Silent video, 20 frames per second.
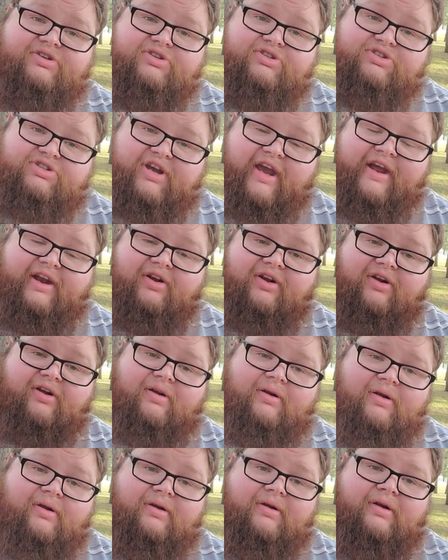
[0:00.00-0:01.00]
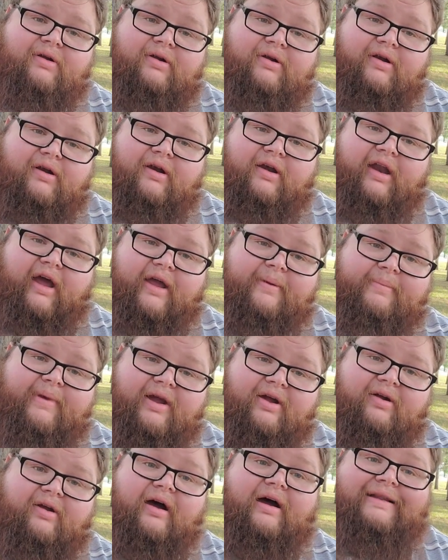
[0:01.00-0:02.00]
Chainer
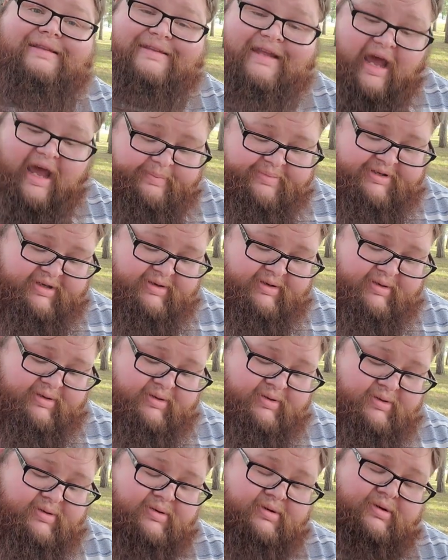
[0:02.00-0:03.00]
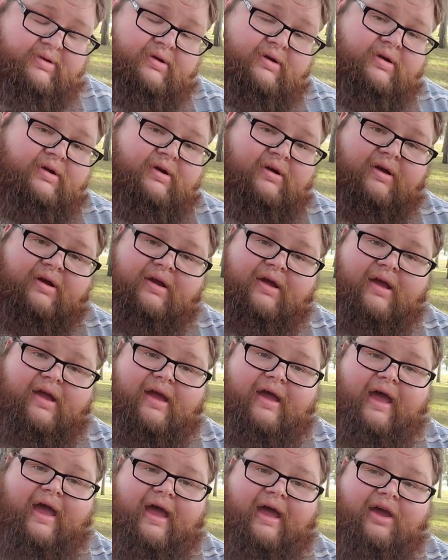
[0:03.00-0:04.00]
Nightmare Adept.
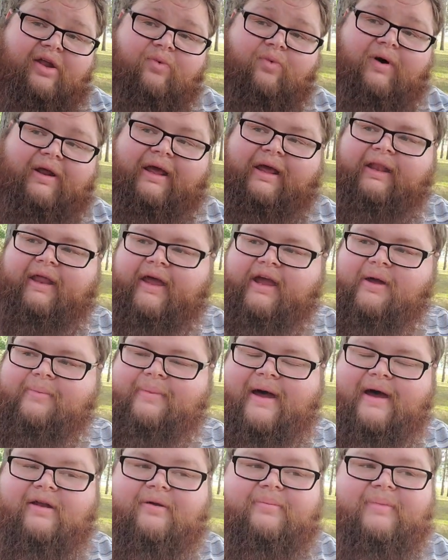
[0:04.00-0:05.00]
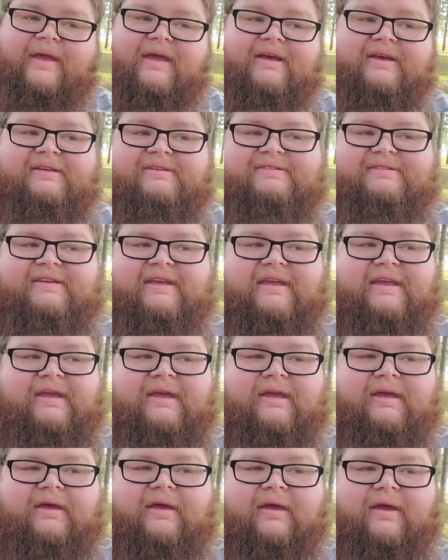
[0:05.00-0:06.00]
And what I like about him is
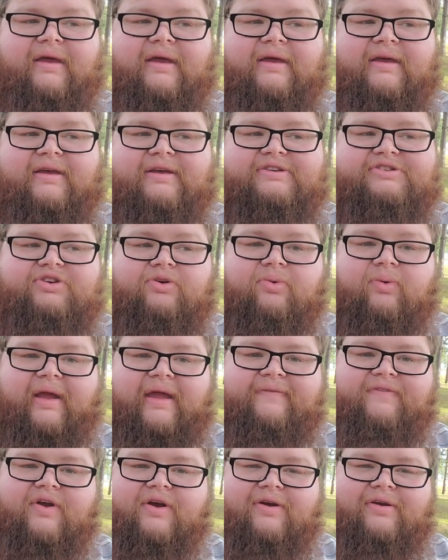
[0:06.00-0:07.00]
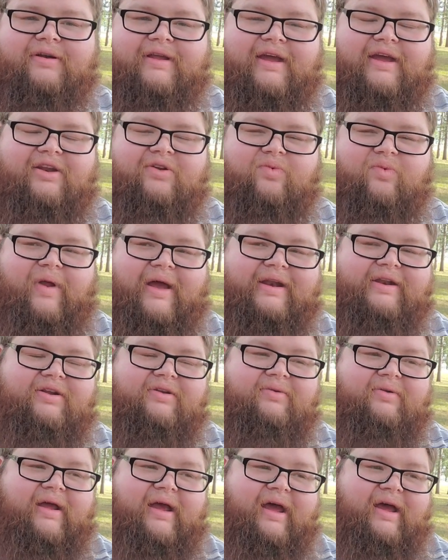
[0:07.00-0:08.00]
he is graveyard in red
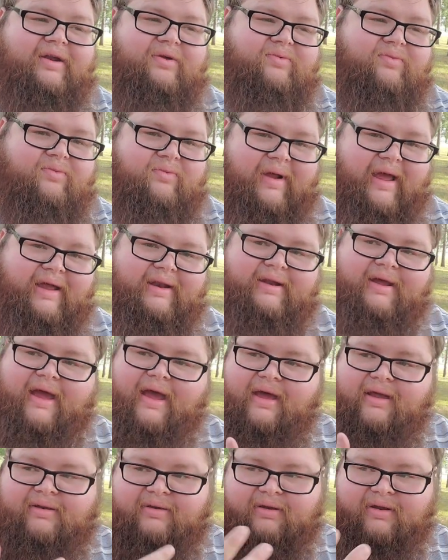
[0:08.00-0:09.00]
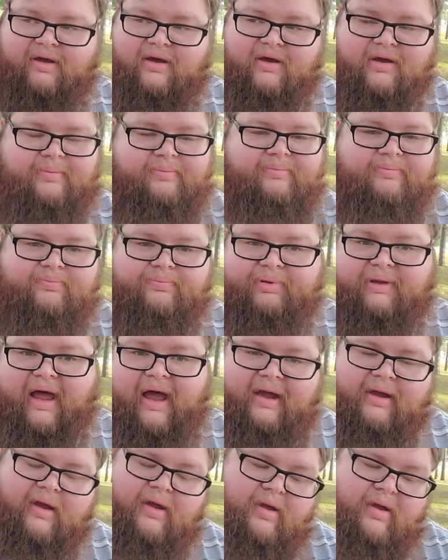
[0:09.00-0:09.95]
and black.